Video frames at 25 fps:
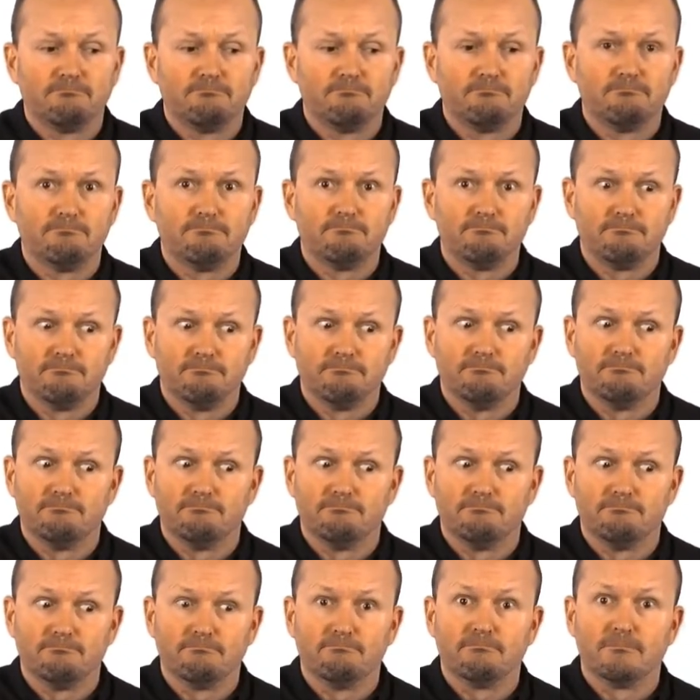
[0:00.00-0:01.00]
parentese
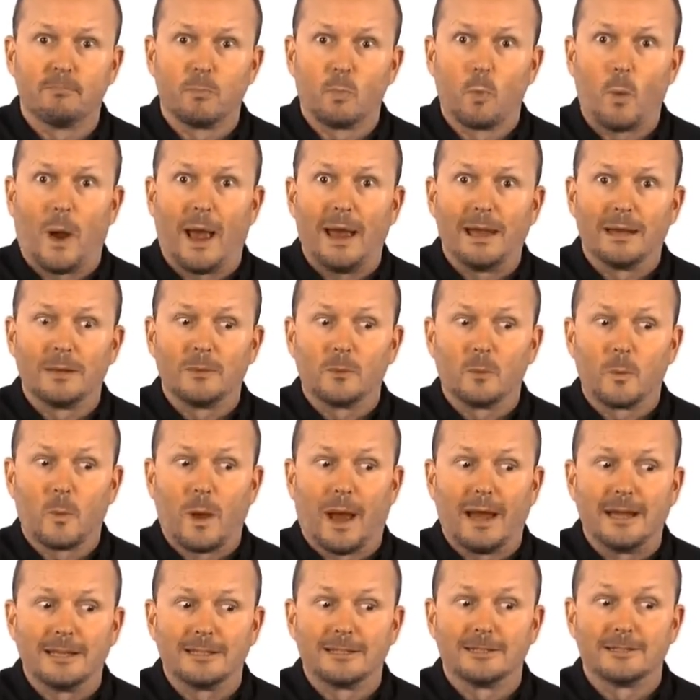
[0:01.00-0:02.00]
cue, and then you kind of
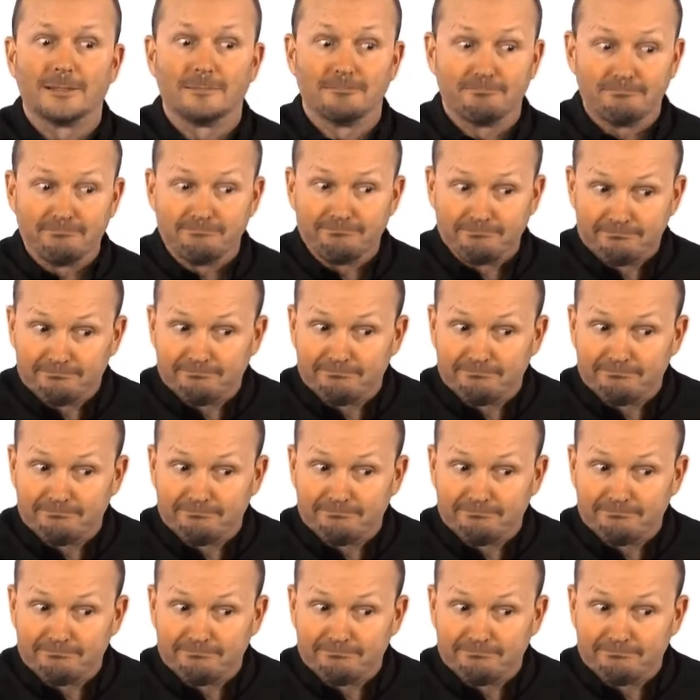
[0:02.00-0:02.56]
wait